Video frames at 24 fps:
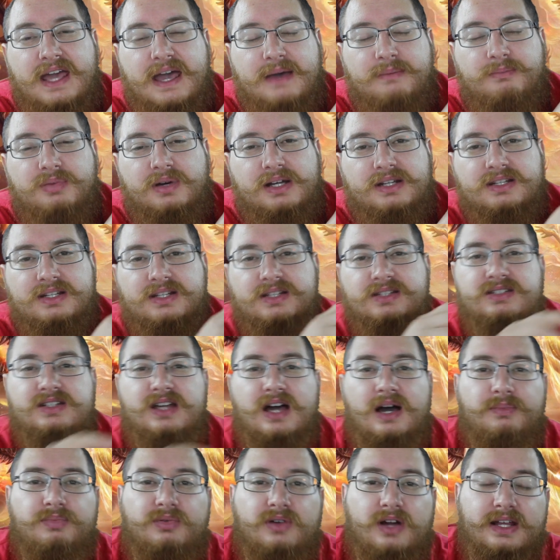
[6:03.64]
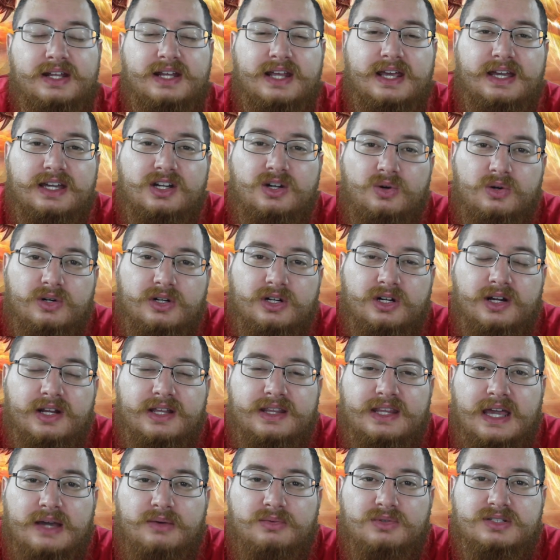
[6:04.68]
that button in the top right hand corner and
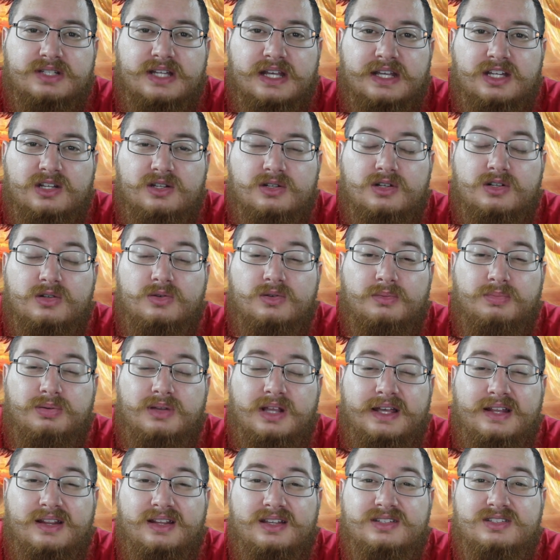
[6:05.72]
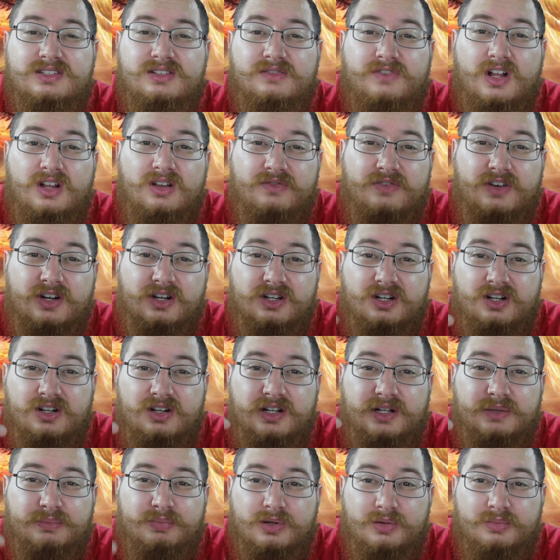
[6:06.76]
that will take you to a playlist of all of our
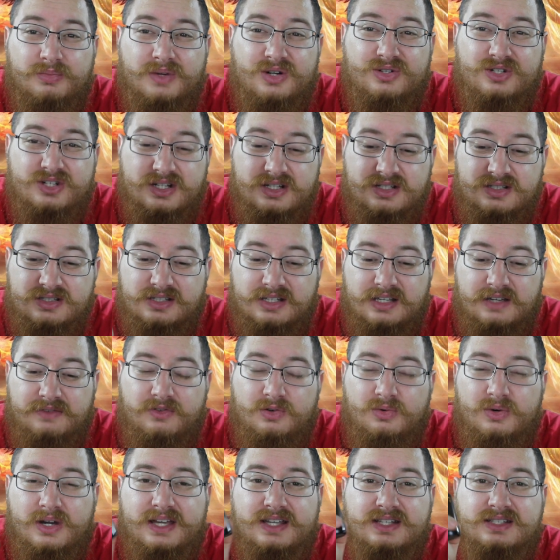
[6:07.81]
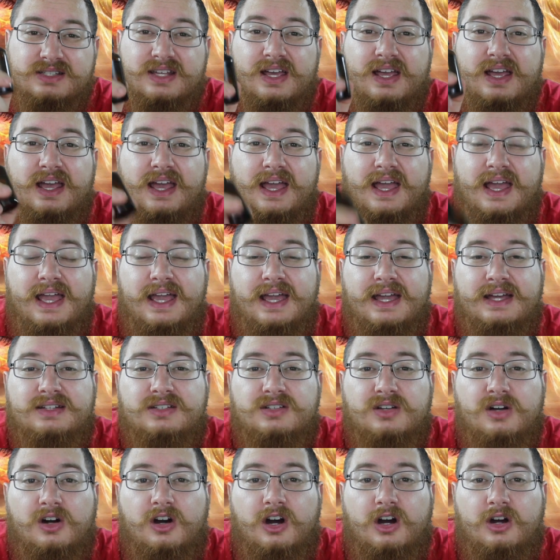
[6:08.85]
current promotions, giveaways, and
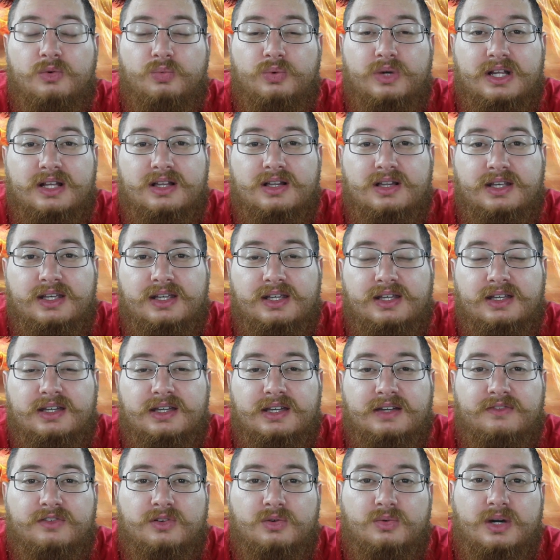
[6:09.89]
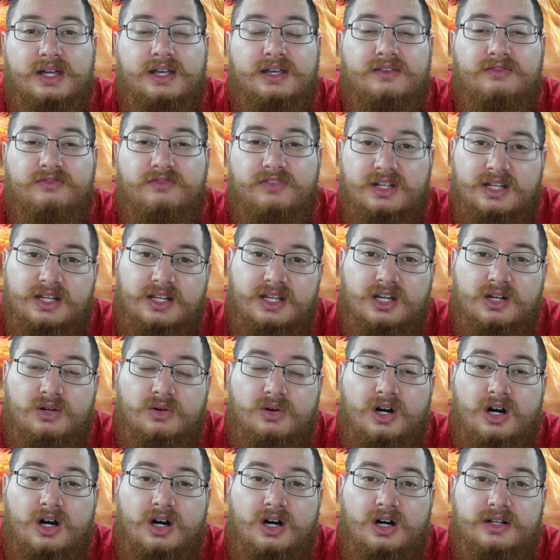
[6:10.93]
our weekly giveaway video
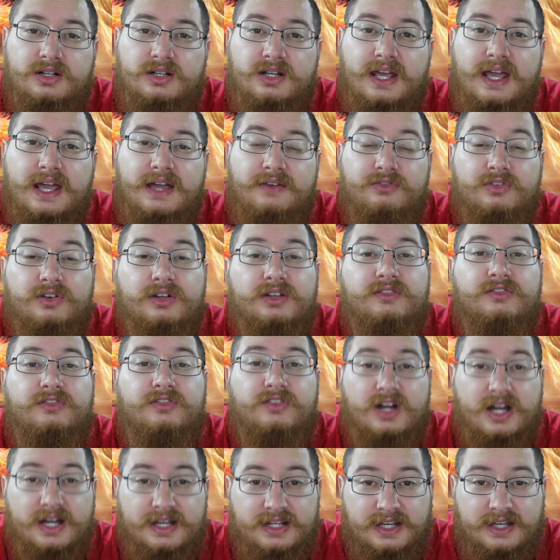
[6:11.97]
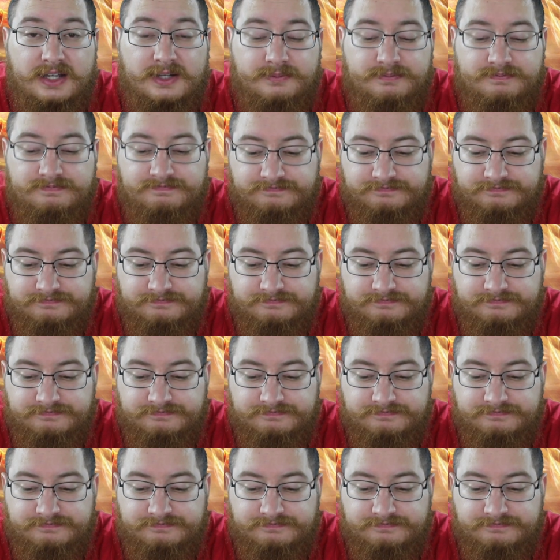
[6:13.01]
on every Friday.